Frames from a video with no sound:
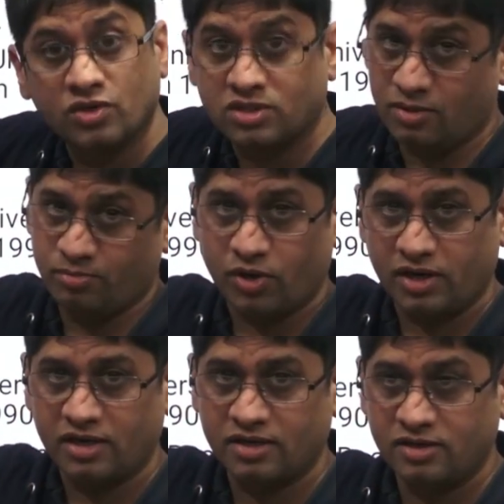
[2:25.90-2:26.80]
was
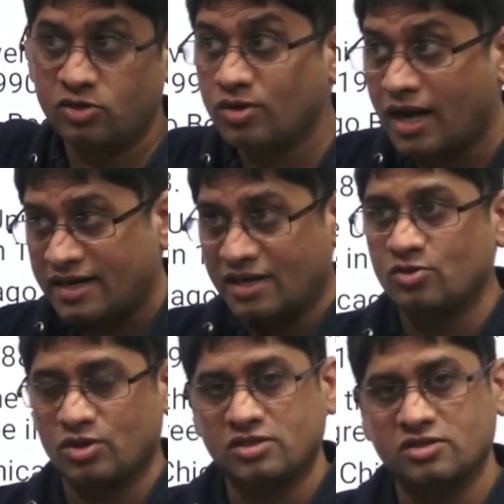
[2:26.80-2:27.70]
important to get
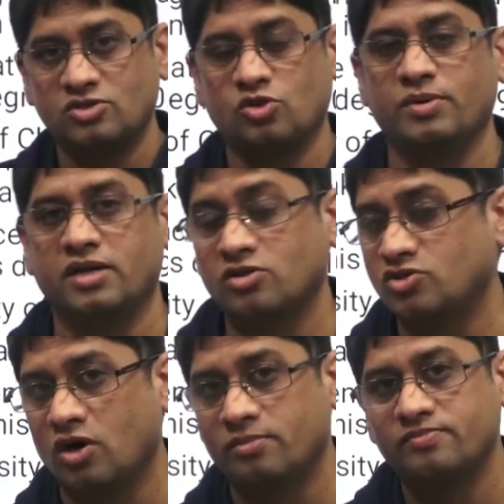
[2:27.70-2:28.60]
into the domain or
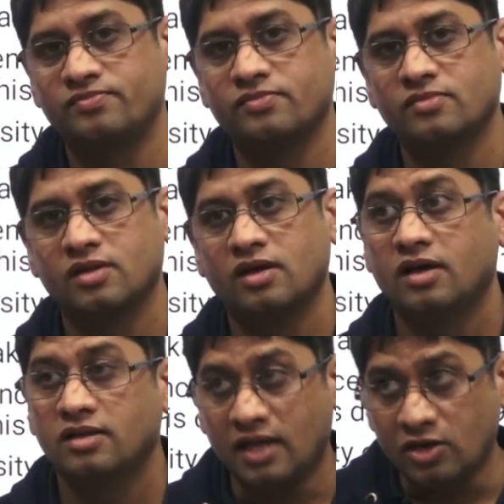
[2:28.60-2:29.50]
job.
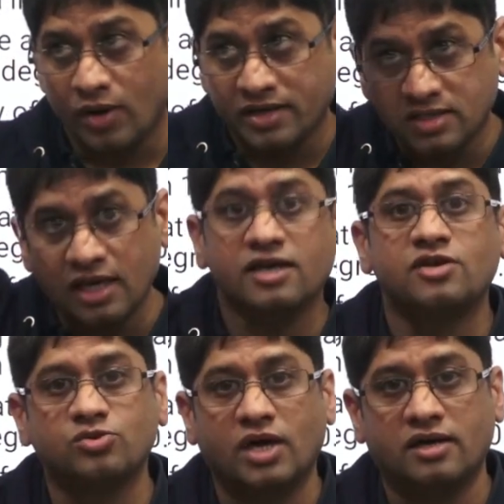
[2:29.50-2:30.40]
Then to excel
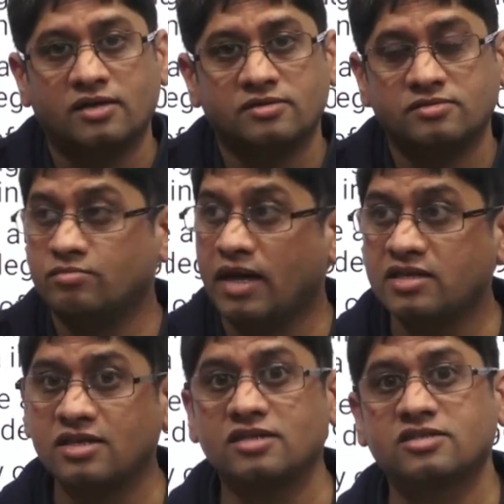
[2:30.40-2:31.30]
into that,
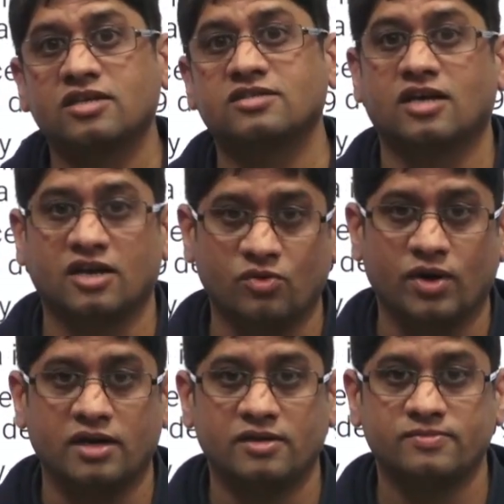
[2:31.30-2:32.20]
managerial skills are
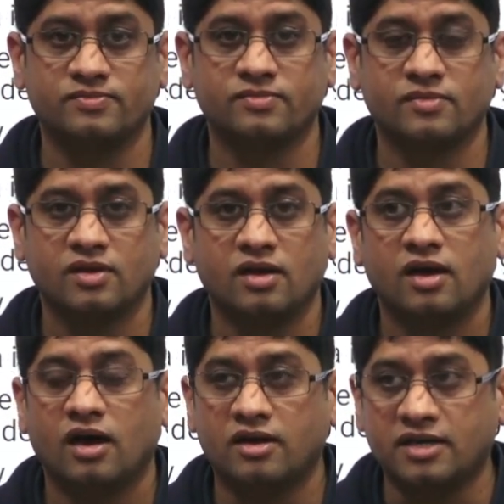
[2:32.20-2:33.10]
required.
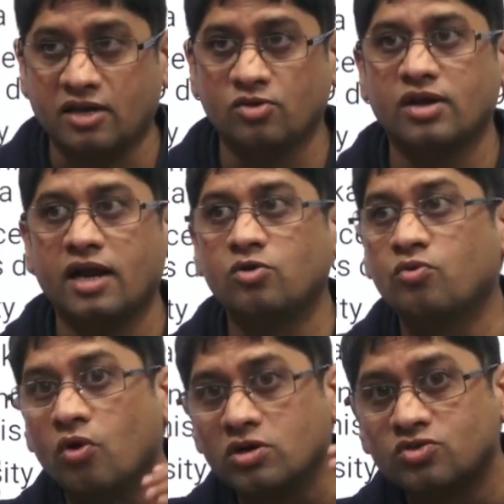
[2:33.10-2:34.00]
A technocrat who
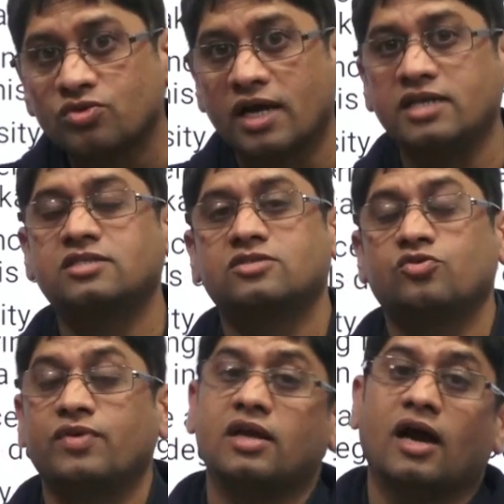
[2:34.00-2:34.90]
wants to rise
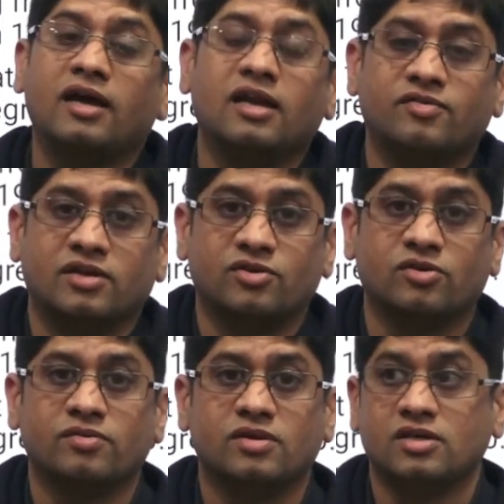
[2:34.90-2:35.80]
to very high level, you
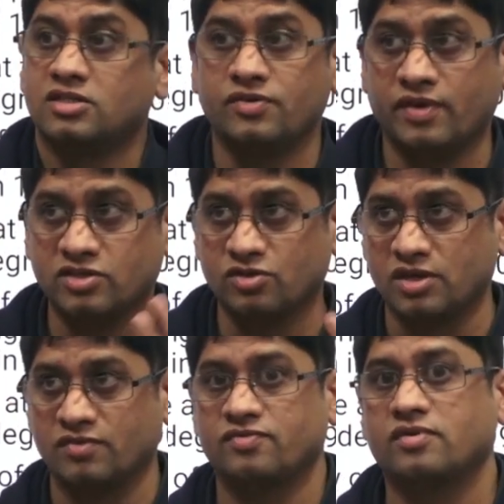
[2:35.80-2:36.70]
know, chief
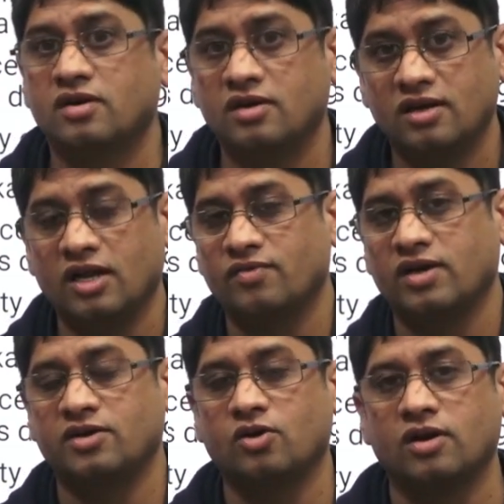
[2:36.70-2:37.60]
executive
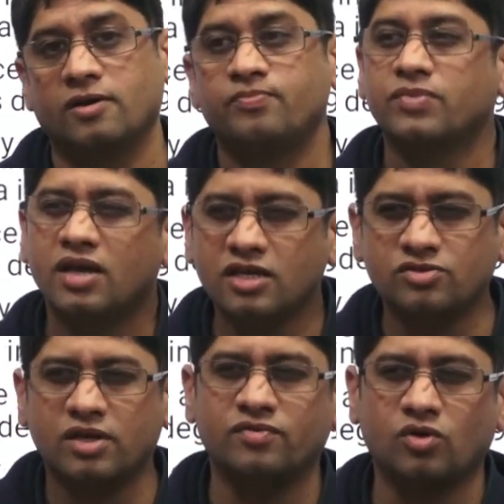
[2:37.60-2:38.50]
level and all, he
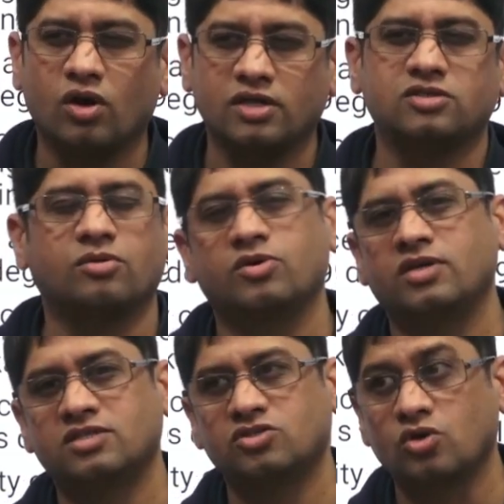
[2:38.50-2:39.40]
should have knowledge about
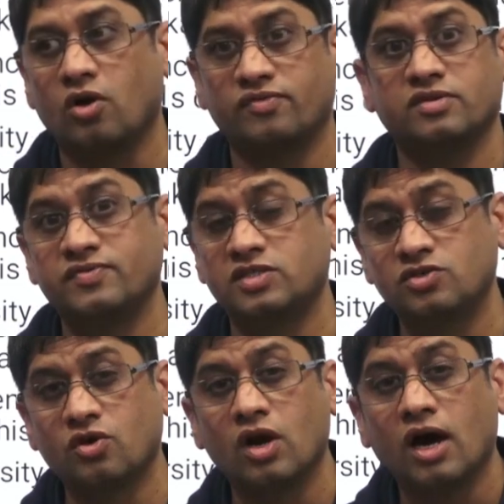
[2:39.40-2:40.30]
his soft, which
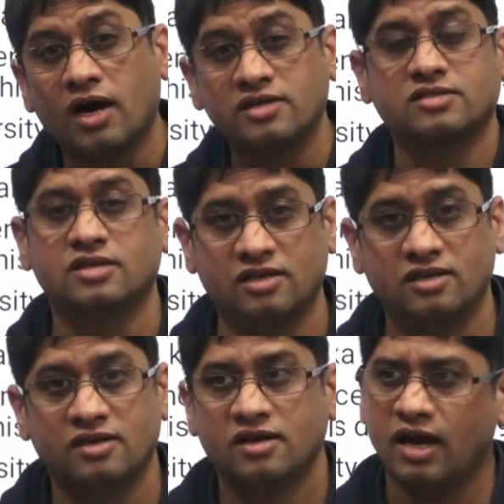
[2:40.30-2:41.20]
he called hard skill,
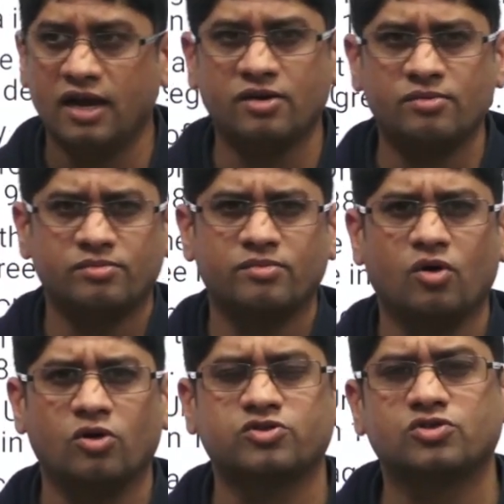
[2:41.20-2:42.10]
and
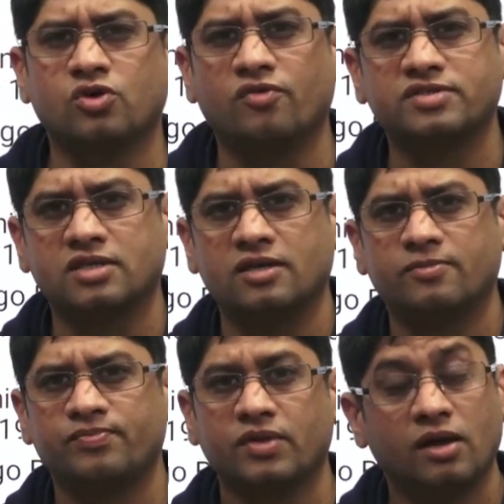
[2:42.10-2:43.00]
also soft skill,
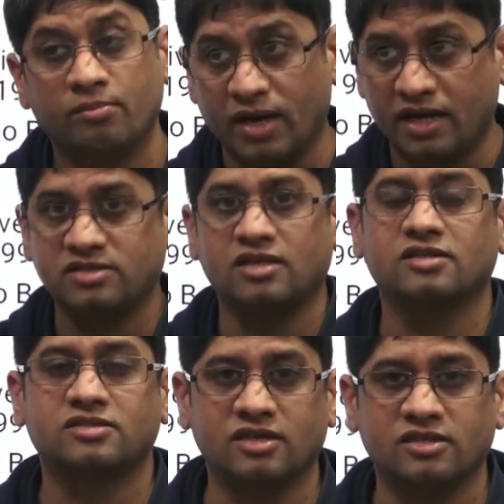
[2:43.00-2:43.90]

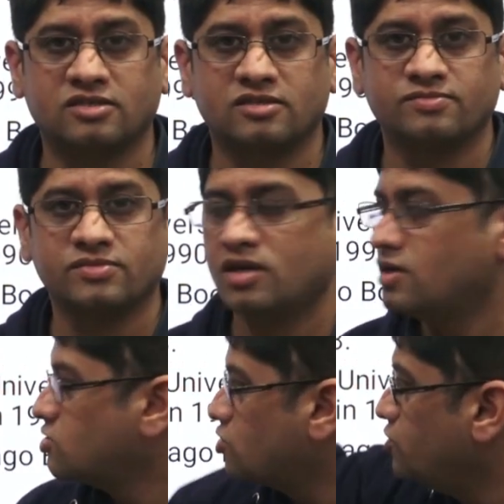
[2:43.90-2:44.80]
managerial skills.
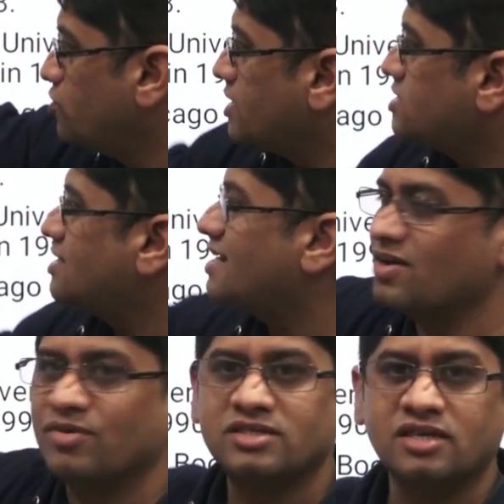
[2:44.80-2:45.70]
So you can see the
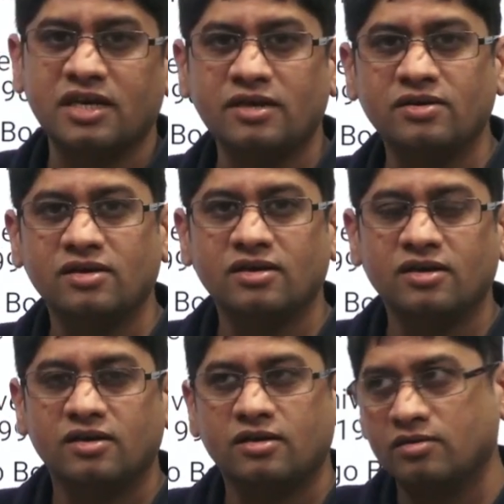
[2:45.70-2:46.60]
diversity,
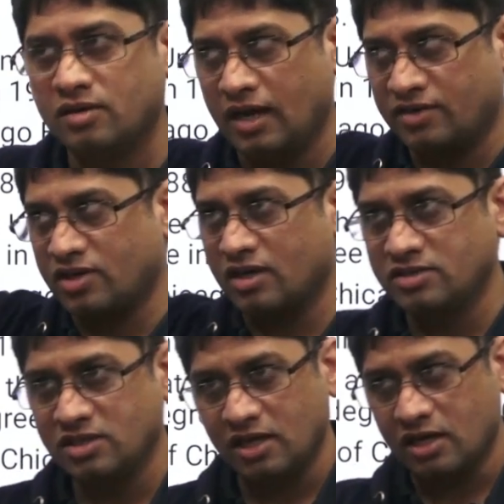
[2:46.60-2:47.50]
electrical
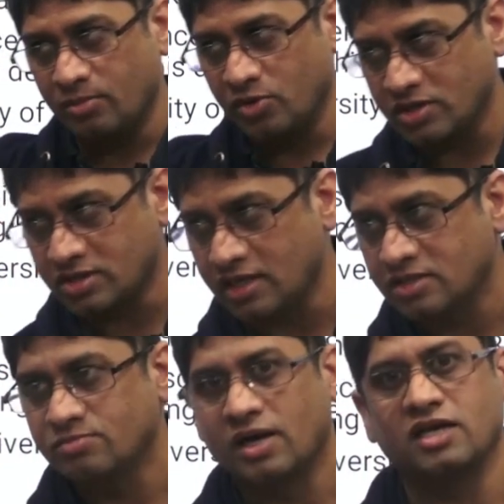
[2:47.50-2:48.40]
engineer, computer
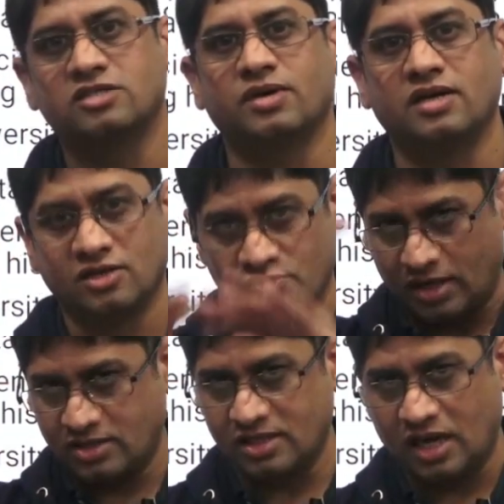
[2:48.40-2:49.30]
science, management, you
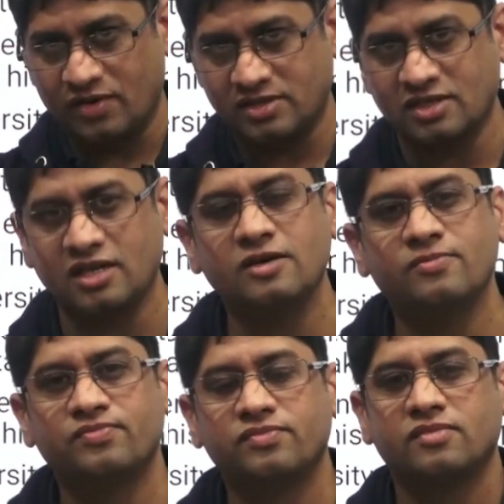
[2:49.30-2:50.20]
can see diversity
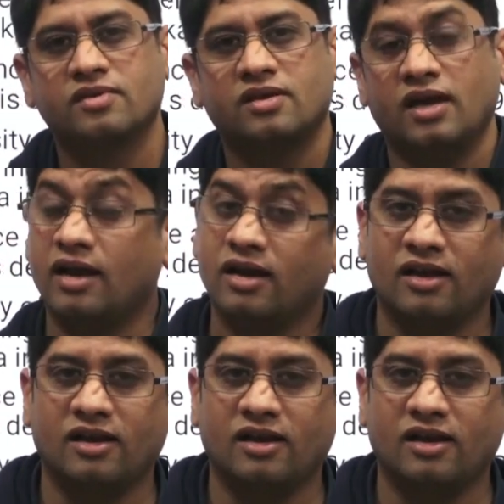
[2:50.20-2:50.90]
and